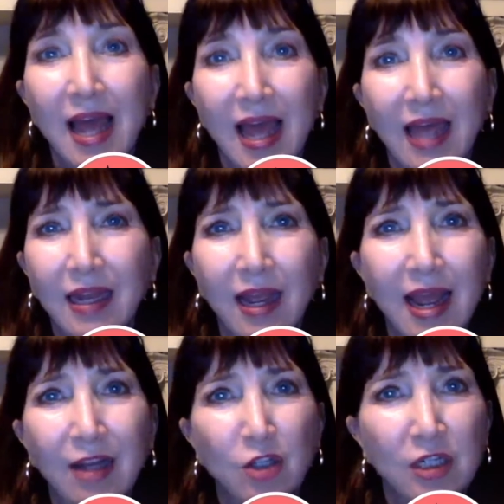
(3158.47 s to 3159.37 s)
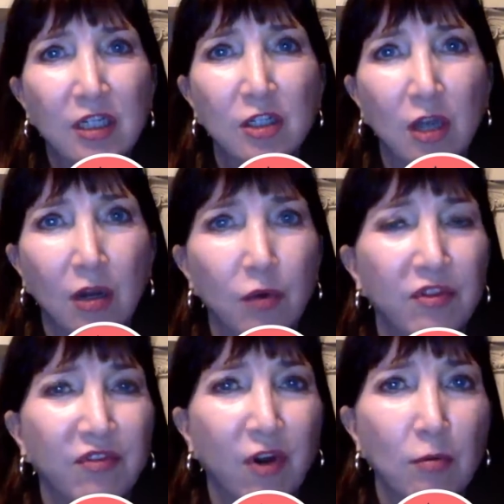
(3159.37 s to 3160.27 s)
And I actually did talk with
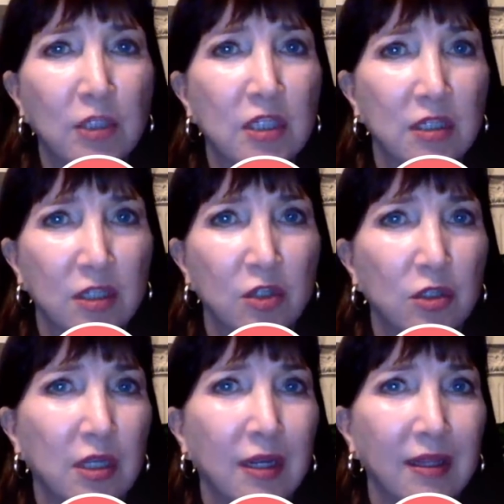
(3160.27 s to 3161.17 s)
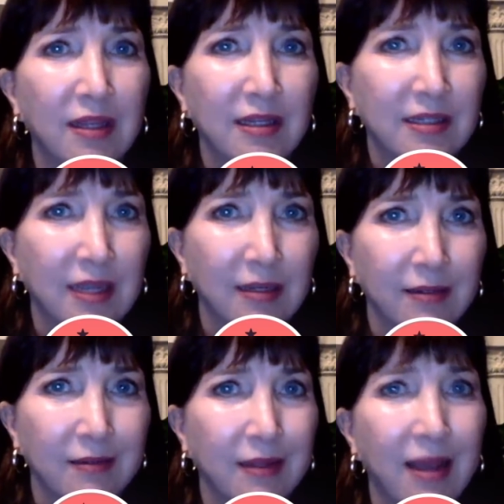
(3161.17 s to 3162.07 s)
a pharmacist who said he thinks that
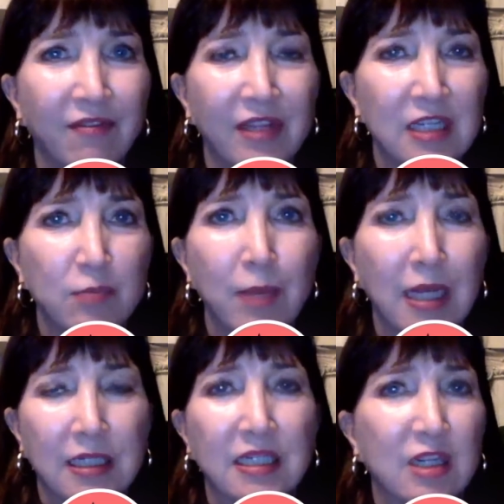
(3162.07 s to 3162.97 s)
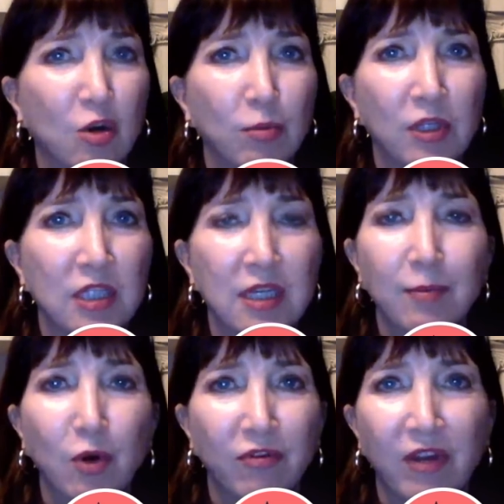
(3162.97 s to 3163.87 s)
half of these masks are a
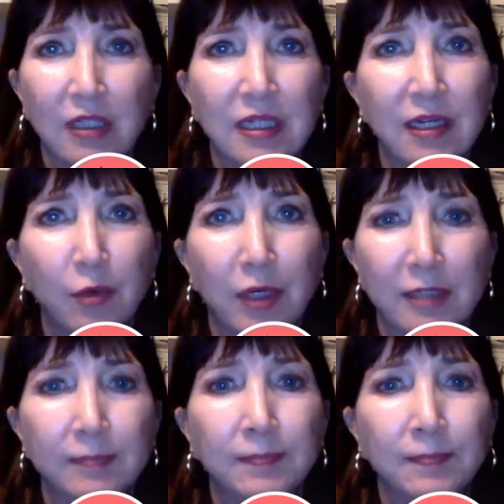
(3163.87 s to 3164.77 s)
placebo effect anyway.